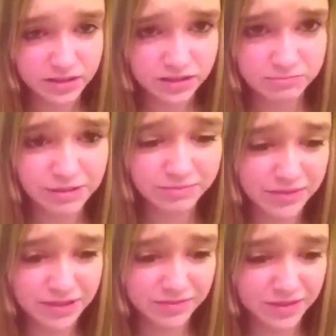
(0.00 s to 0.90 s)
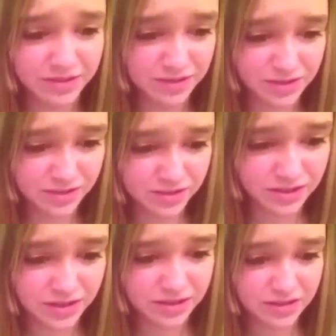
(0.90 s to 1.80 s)
Oh, my belly button hurts, you
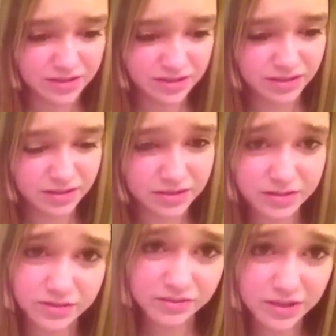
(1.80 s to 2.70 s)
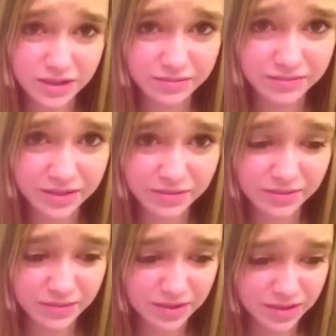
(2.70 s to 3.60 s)
guys. Because you know I got my belly
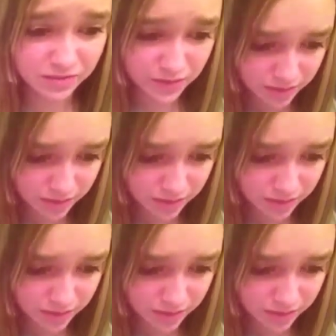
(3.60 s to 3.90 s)
button pierced, but